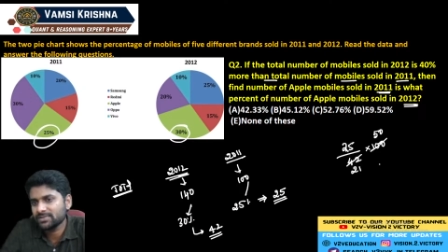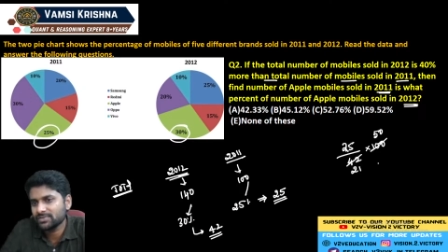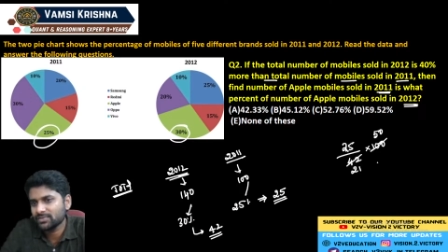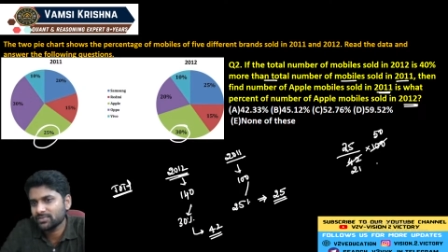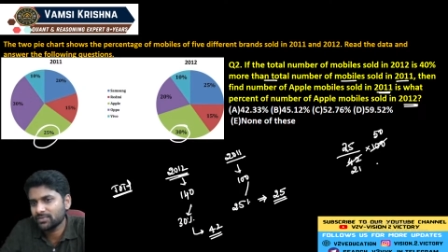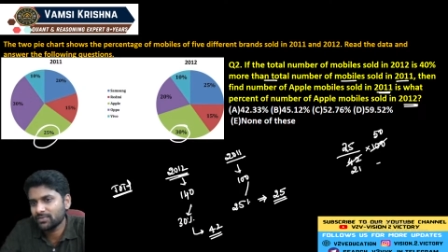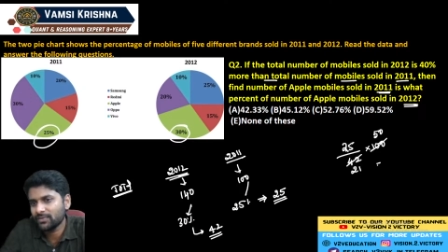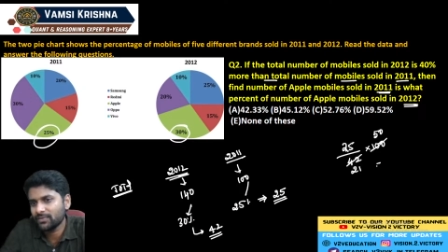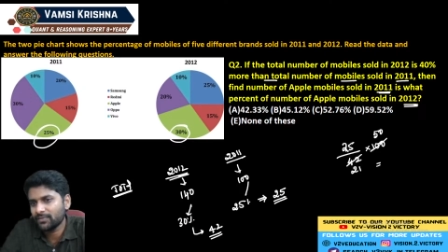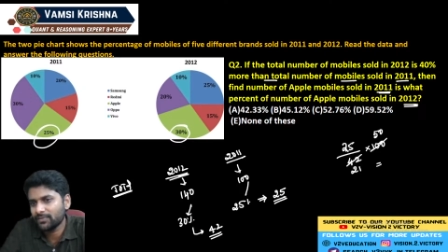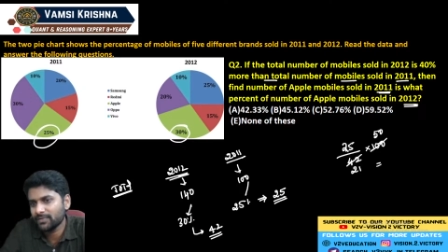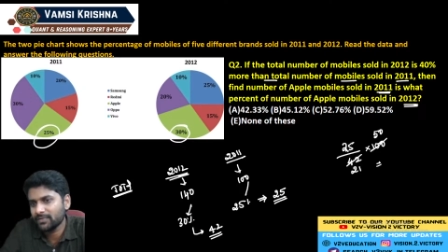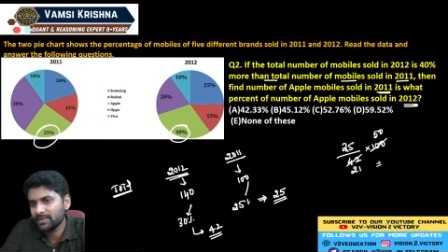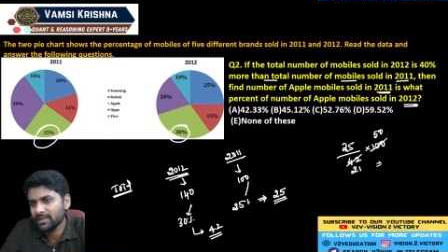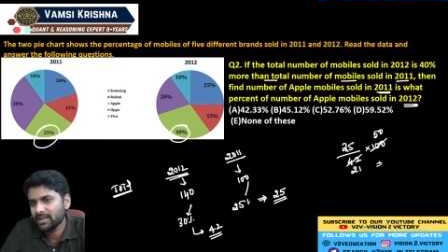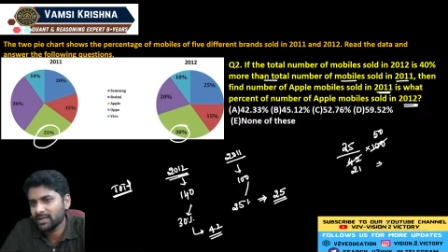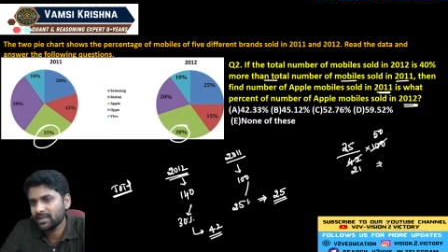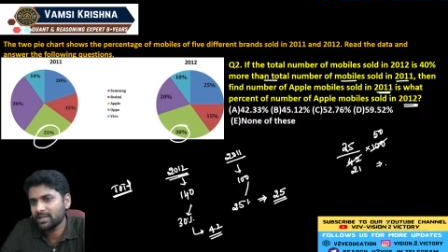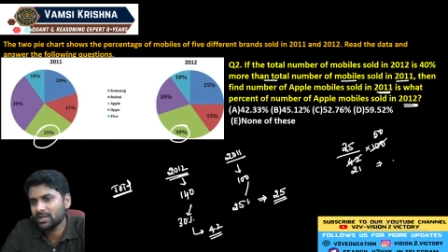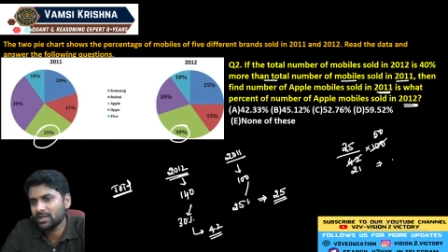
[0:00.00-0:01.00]
So
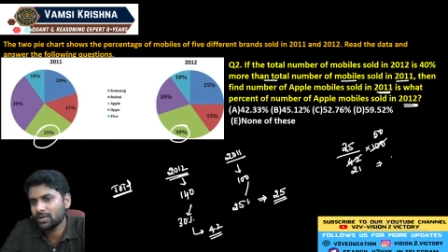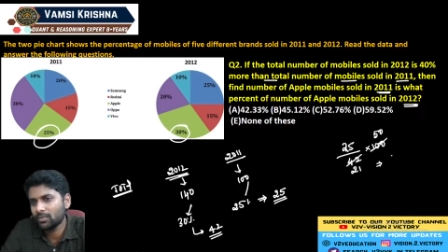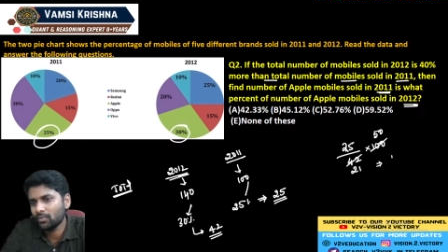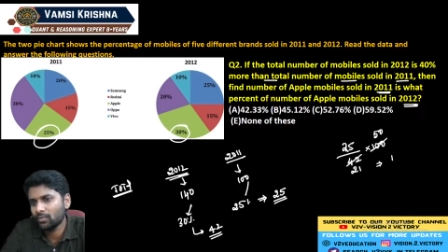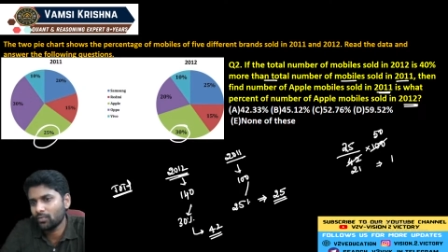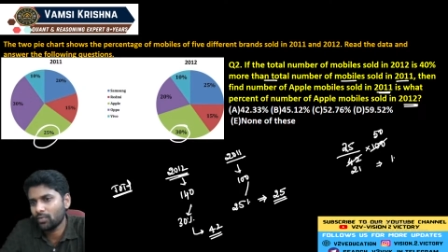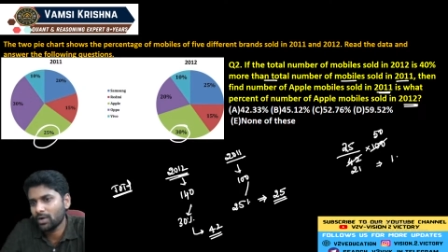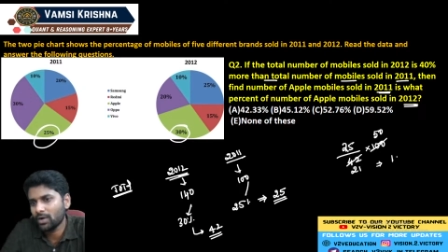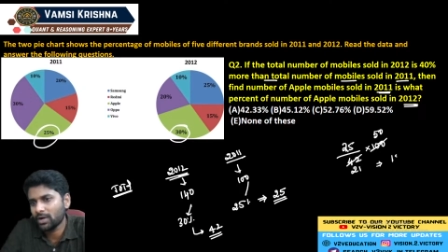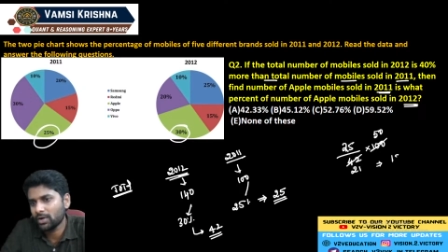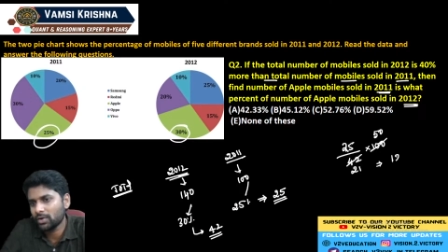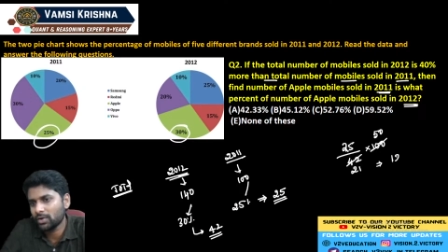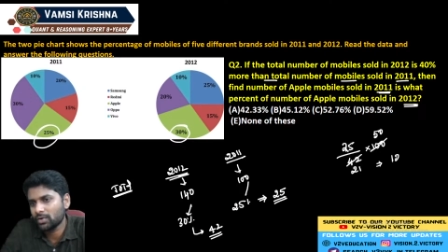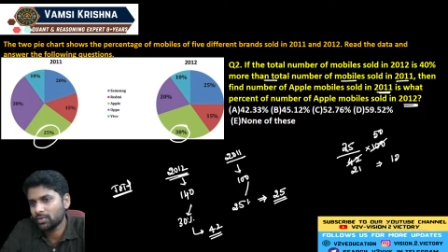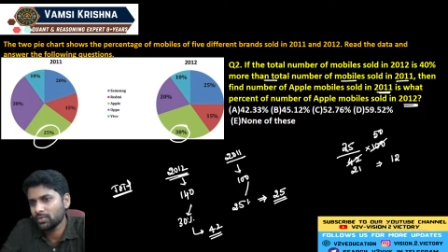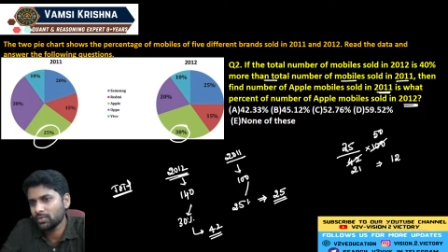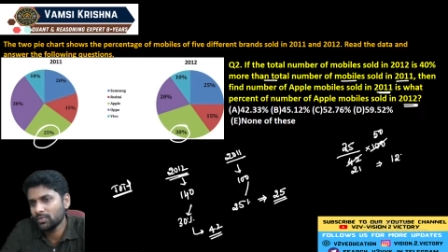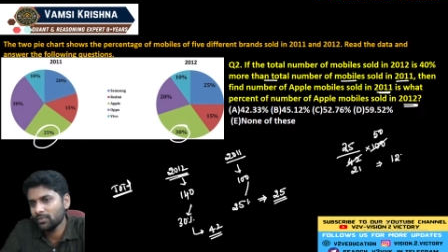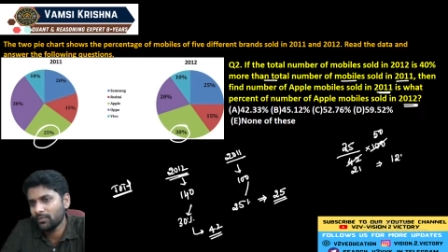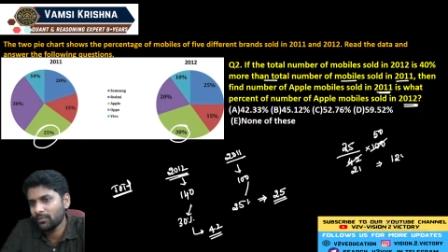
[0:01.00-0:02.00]
here
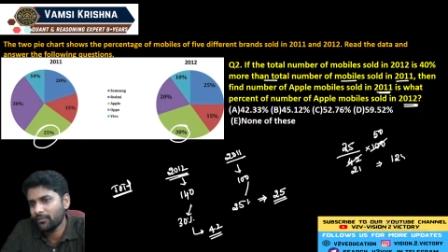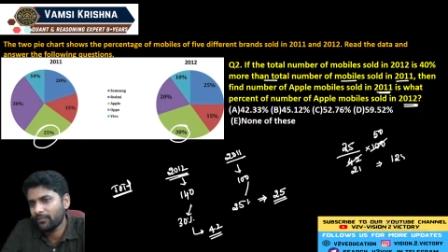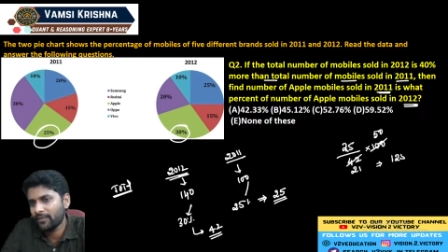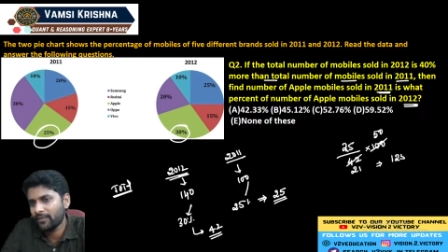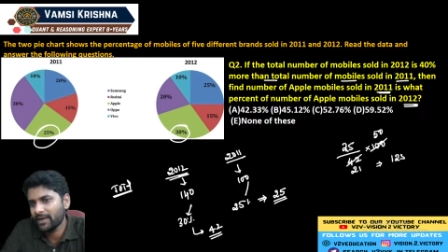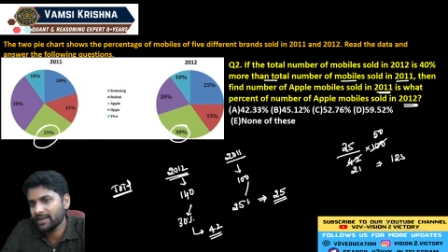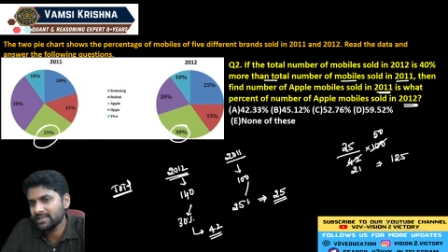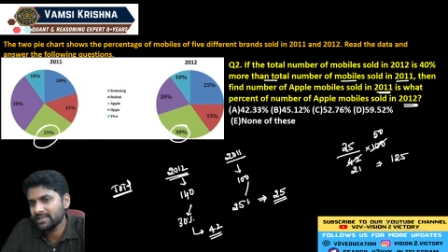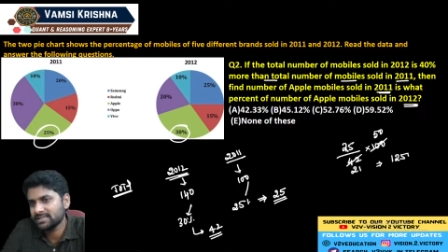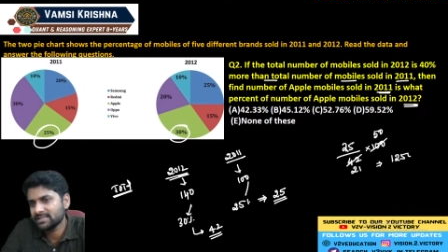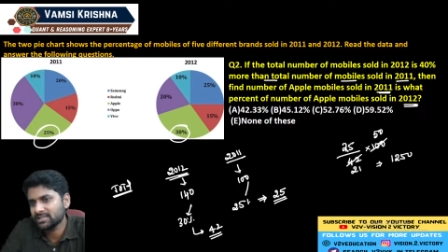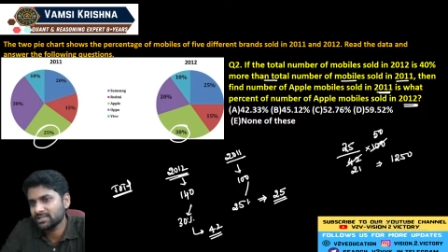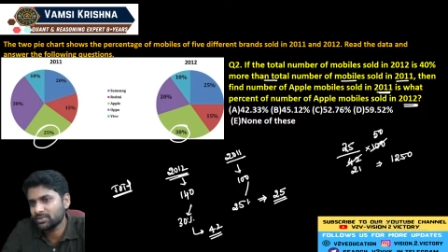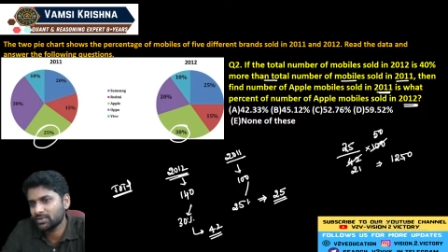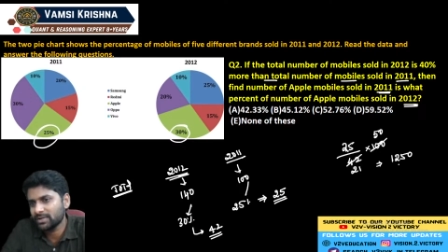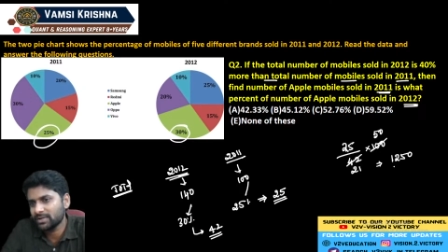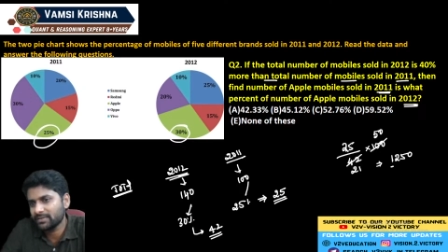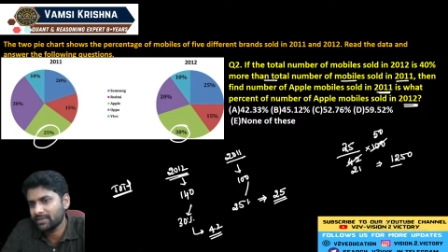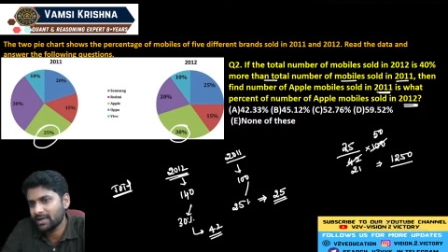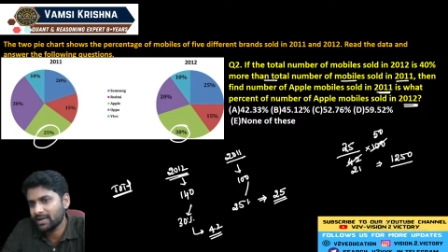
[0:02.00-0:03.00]

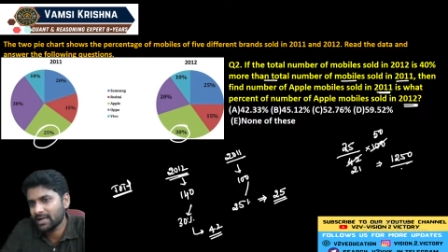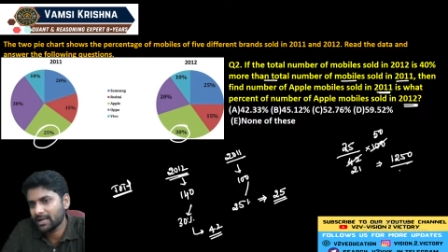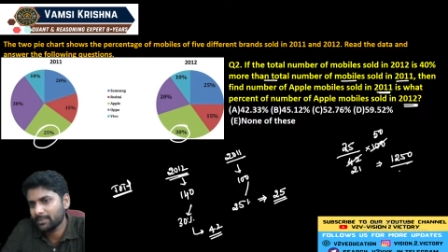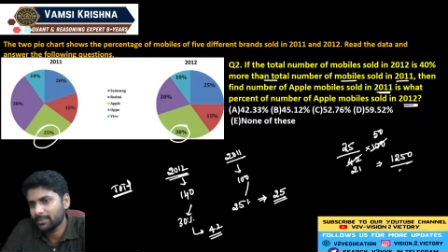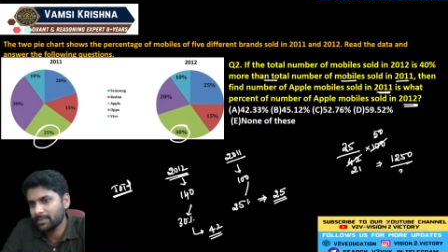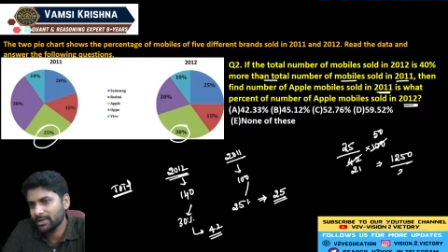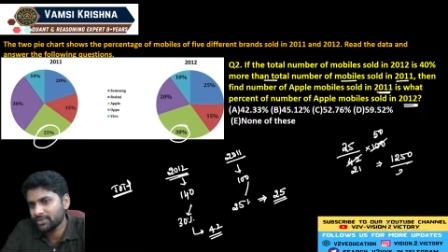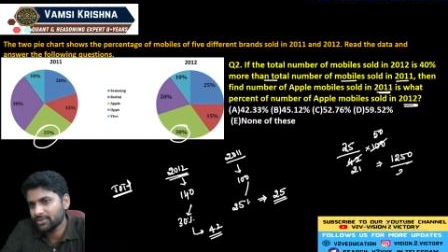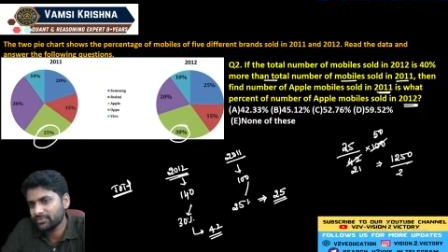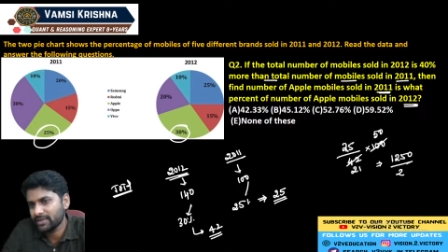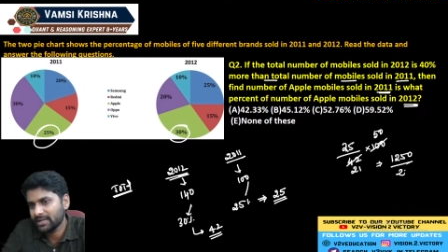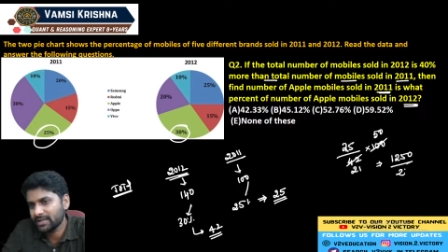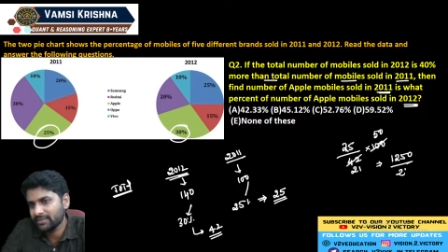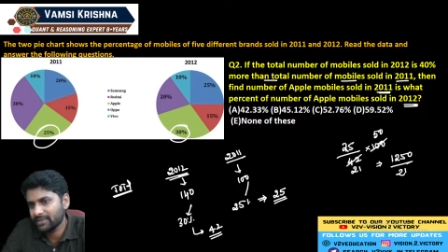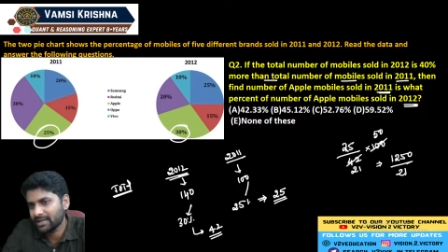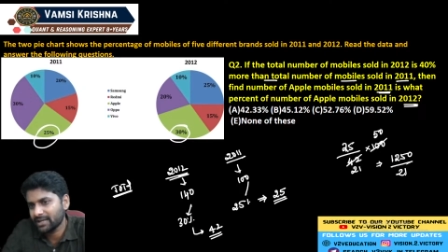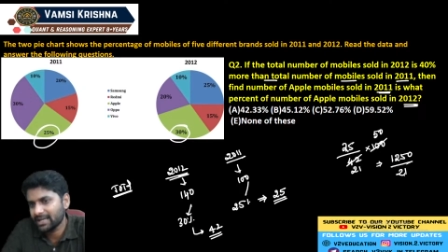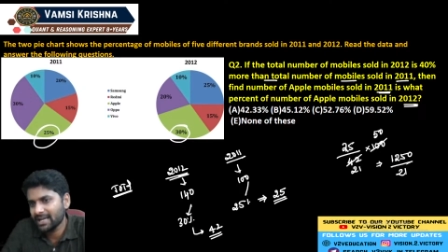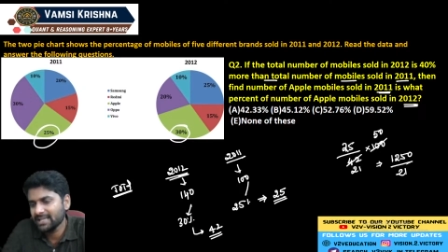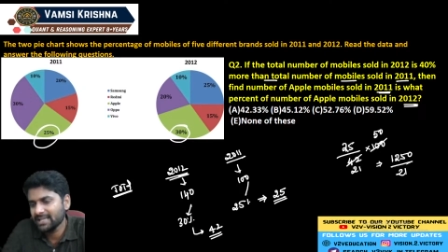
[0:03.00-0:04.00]
1250 divided by
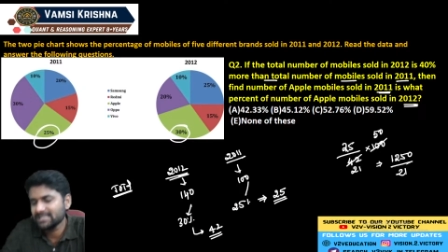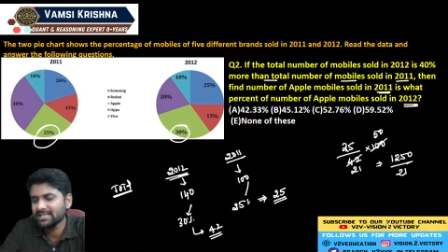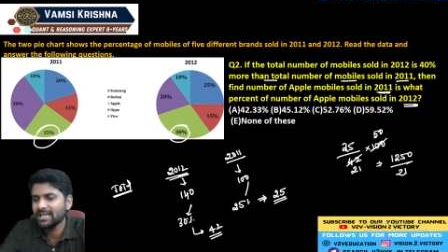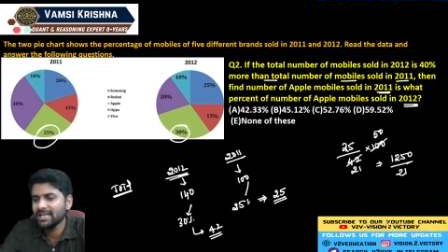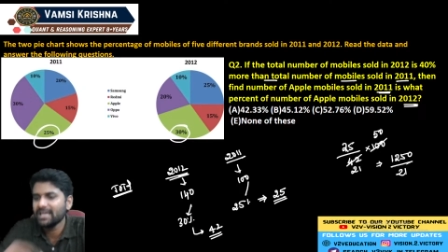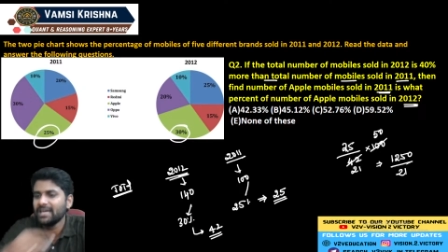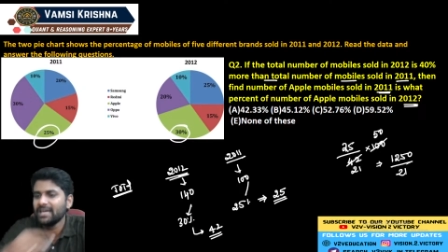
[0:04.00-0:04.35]
21. Guys,